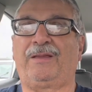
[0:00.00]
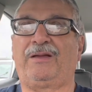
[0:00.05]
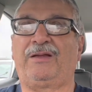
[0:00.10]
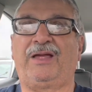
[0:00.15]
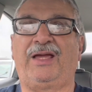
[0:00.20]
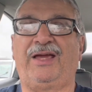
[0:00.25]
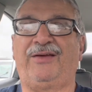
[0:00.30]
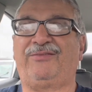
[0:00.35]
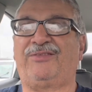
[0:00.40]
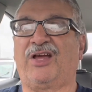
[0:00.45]

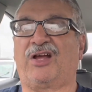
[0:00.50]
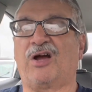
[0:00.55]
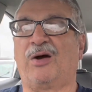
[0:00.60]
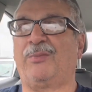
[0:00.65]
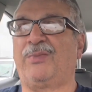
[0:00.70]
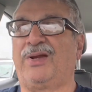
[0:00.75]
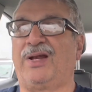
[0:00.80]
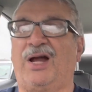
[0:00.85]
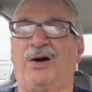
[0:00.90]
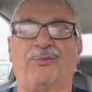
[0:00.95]
if they're
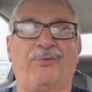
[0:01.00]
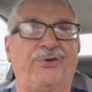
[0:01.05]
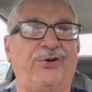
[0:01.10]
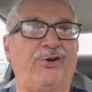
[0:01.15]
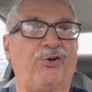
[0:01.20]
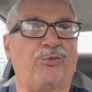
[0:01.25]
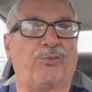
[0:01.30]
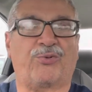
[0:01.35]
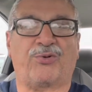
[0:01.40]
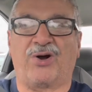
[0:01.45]
coming out with
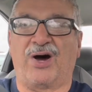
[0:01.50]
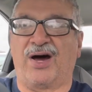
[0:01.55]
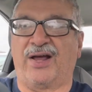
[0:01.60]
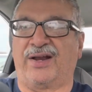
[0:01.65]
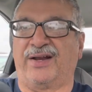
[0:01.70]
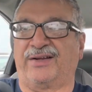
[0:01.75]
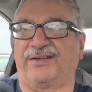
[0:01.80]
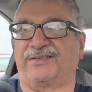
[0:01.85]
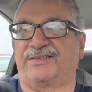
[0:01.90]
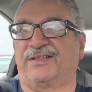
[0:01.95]
new
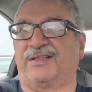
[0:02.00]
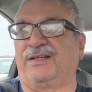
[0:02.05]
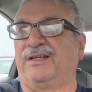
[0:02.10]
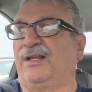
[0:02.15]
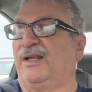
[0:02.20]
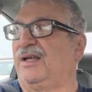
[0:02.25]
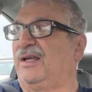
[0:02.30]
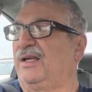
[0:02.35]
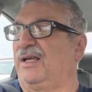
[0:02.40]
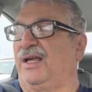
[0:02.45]
products and
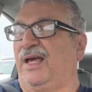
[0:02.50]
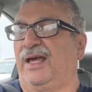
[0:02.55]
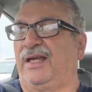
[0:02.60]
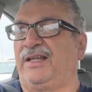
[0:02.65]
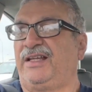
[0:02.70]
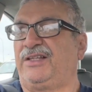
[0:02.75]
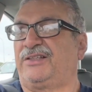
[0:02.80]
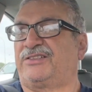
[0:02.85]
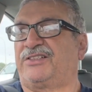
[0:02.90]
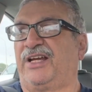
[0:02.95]

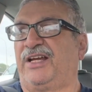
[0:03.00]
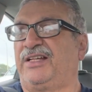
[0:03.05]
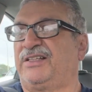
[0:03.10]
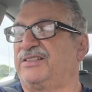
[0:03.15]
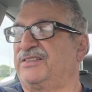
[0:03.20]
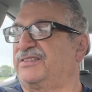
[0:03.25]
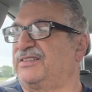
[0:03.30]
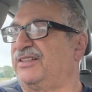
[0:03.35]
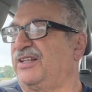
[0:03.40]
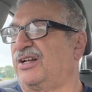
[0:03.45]
any
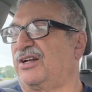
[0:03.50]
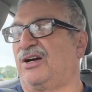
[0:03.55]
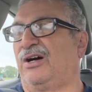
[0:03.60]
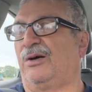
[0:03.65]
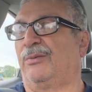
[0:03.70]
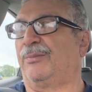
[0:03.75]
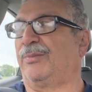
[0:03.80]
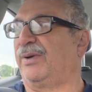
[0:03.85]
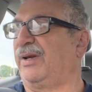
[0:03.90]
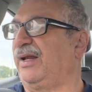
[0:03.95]
changes in the
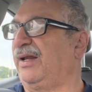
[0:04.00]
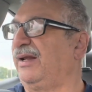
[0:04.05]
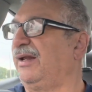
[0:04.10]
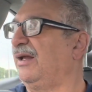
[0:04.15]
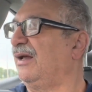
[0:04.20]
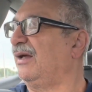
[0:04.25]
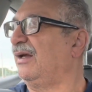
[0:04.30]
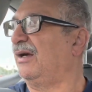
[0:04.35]
company,